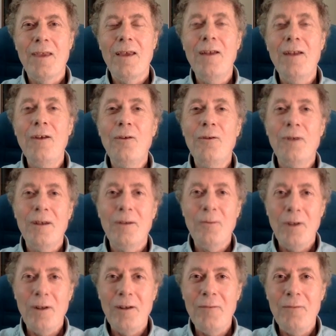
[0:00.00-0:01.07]
Hello and
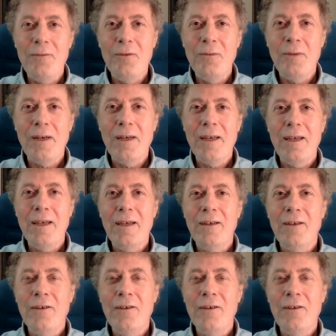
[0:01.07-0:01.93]
welcome to my